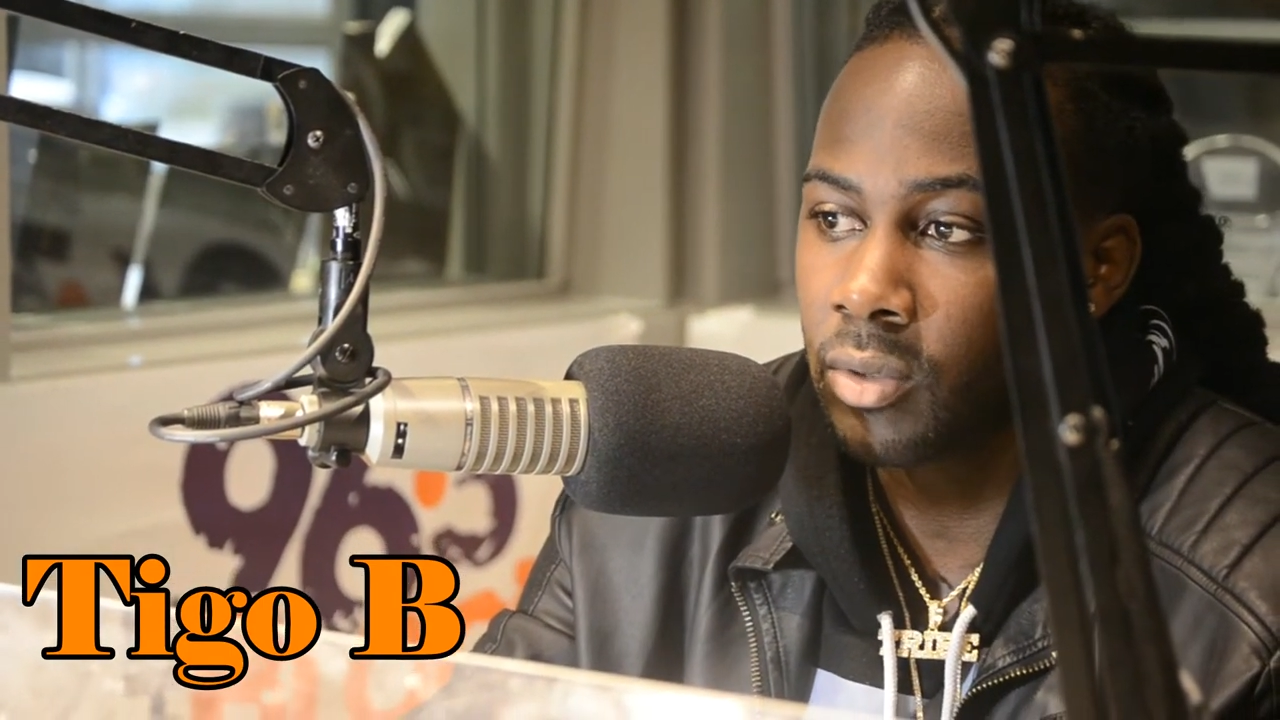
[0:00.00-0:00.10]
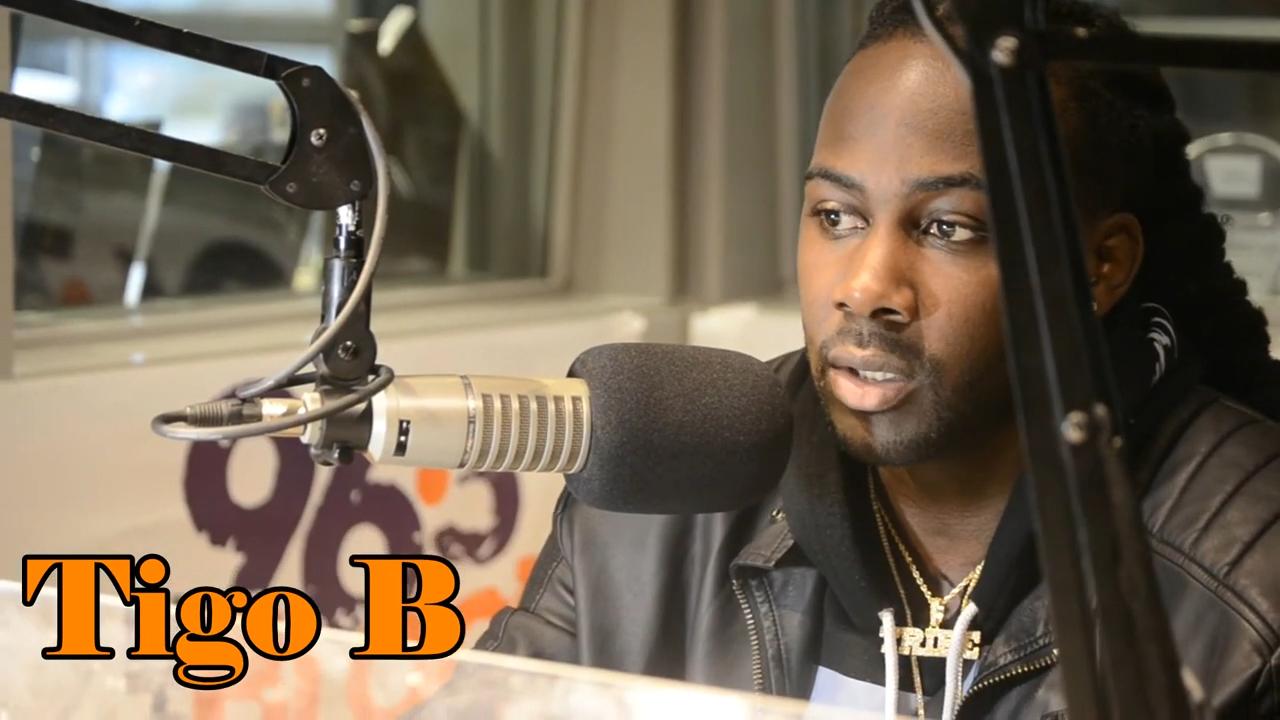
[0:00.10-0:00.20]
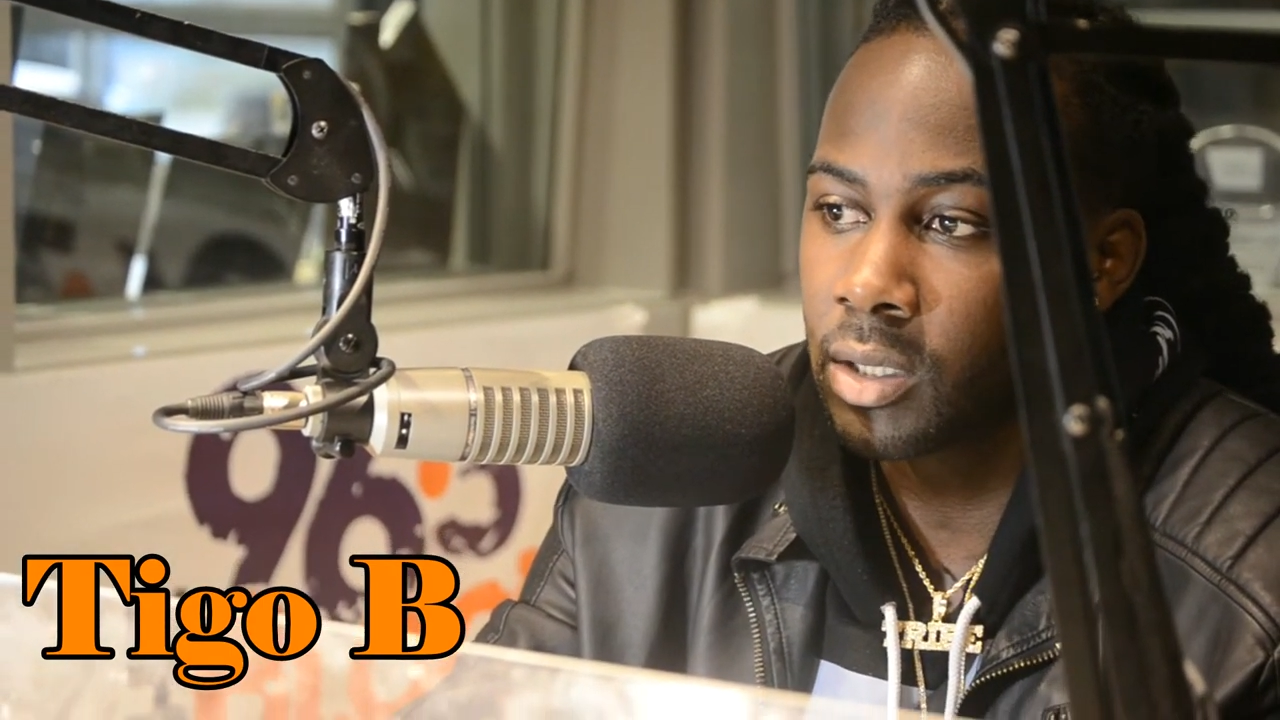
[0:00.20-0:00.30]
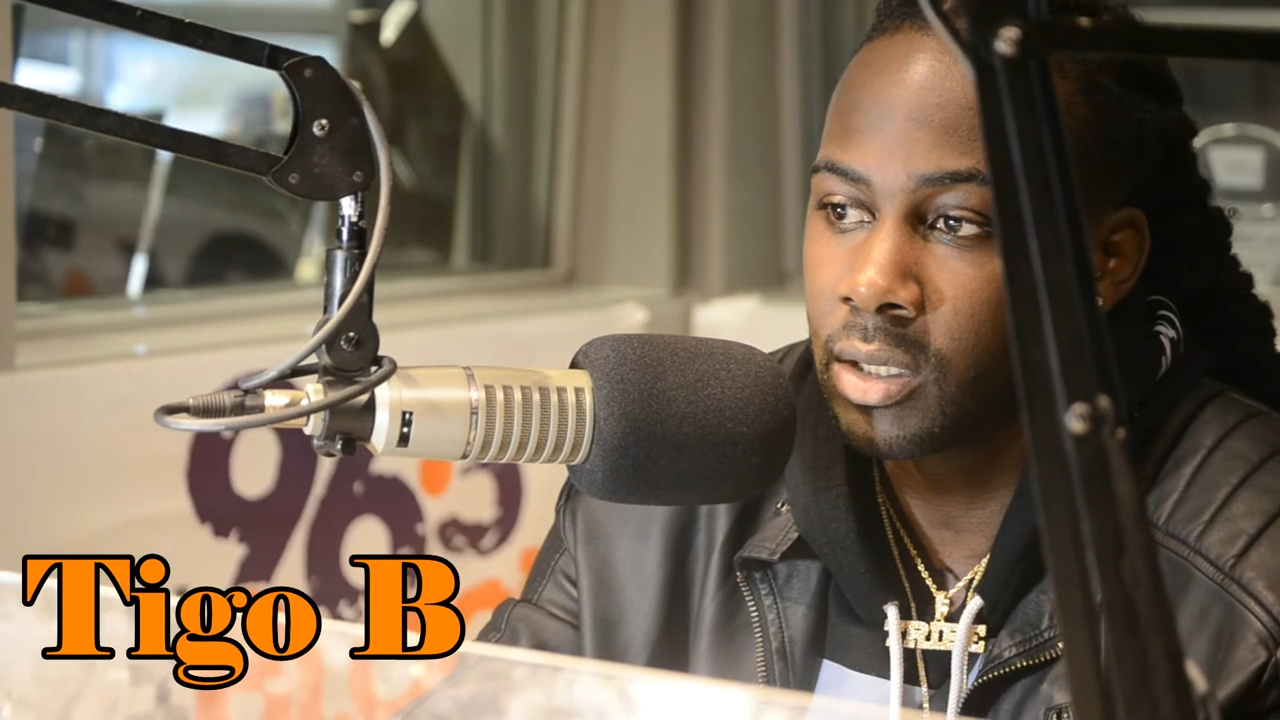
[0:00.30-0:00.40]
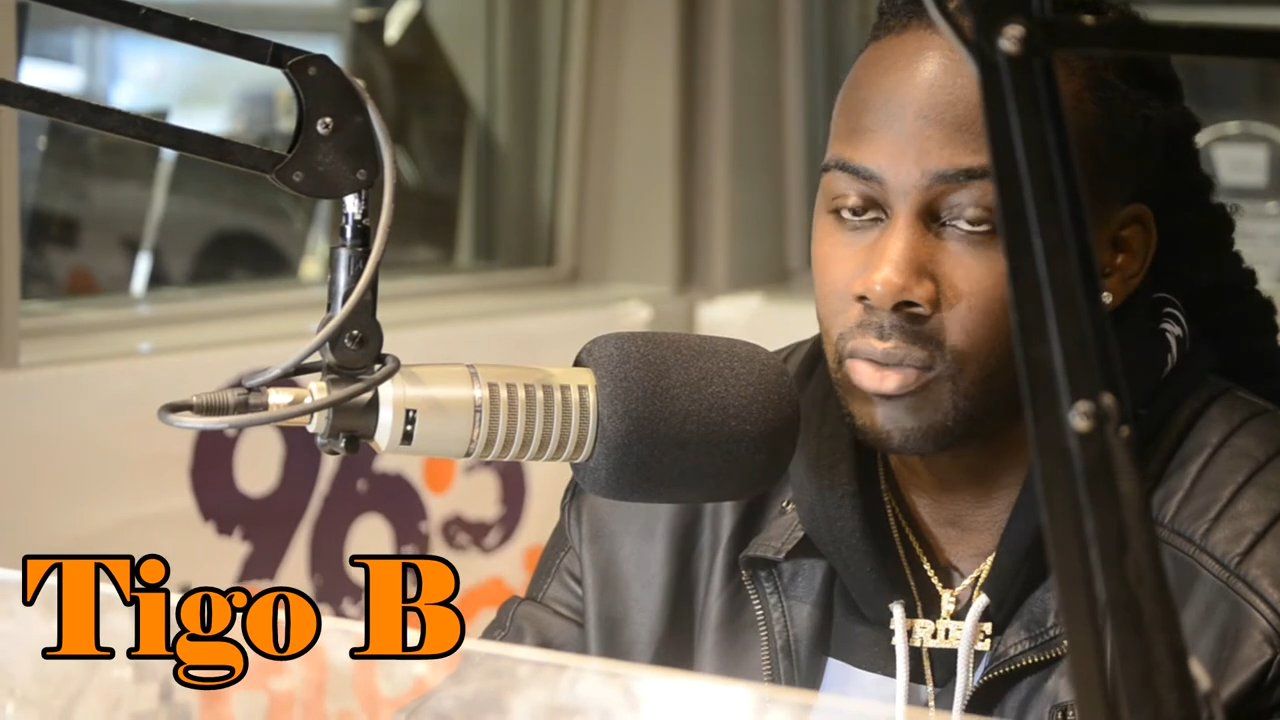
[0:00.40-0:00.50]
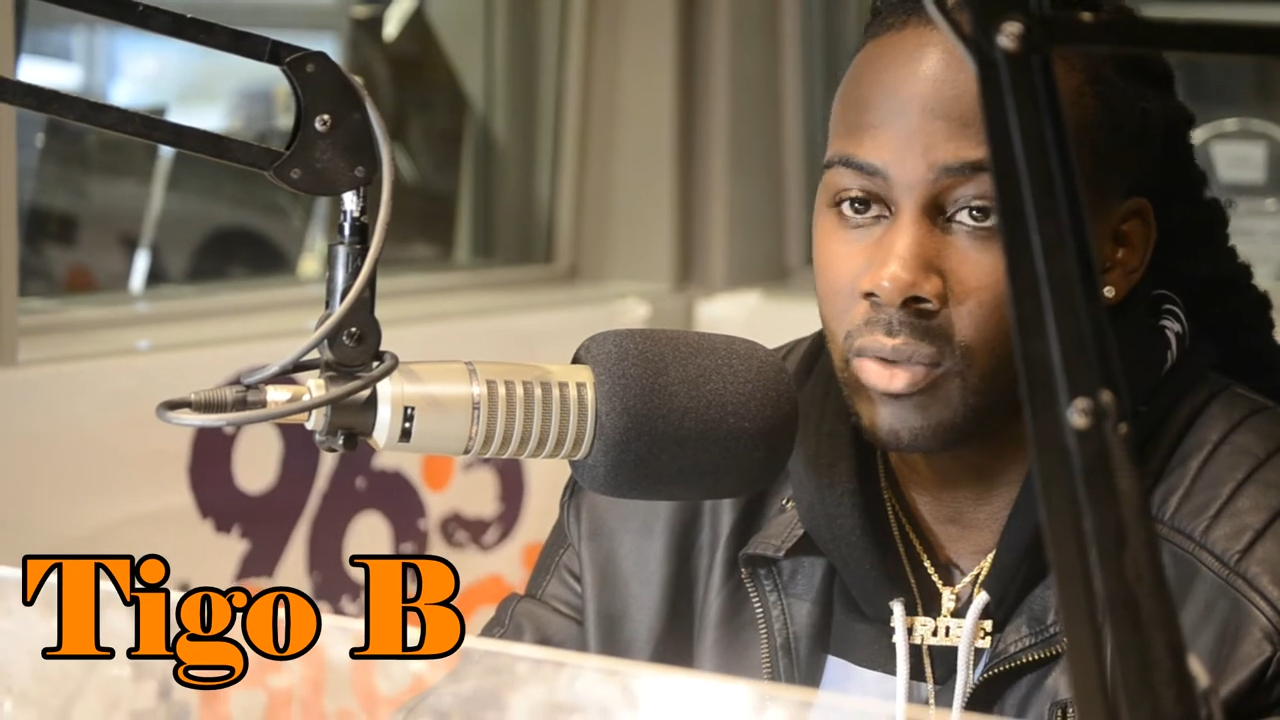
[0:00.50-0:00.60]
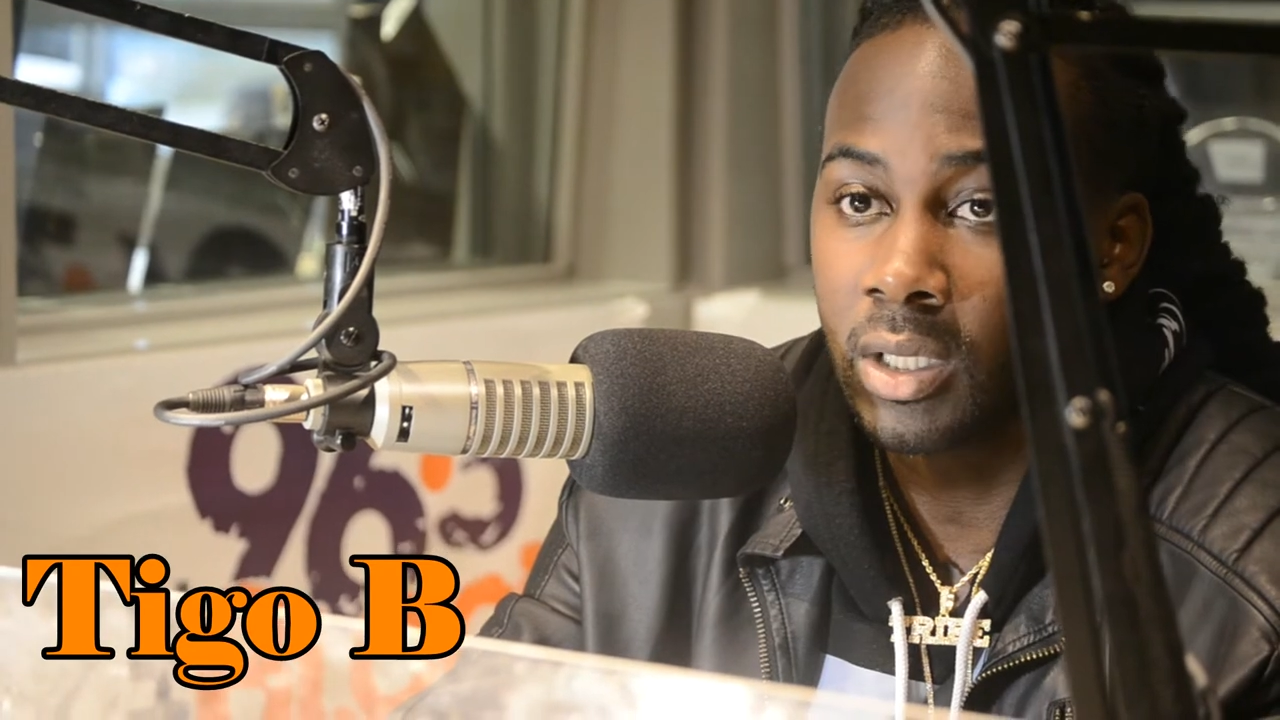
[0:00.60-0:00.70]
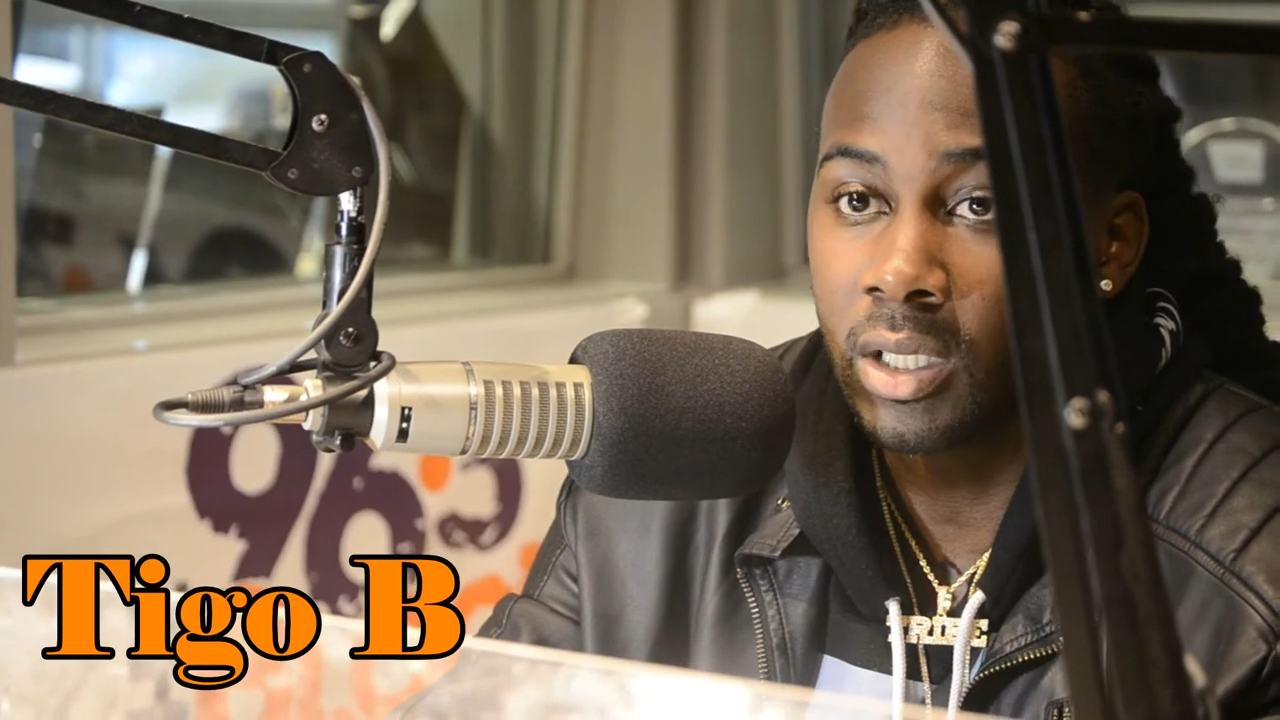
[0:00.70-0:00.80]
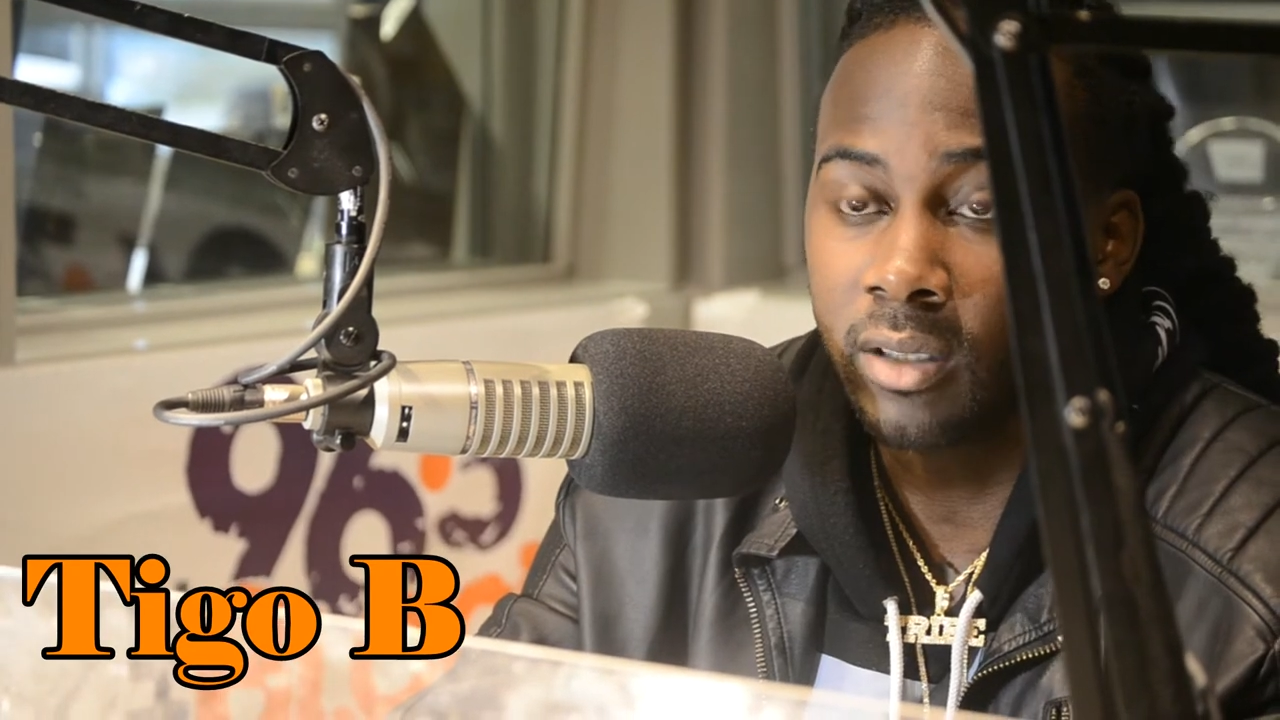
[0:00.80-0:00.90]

willing to really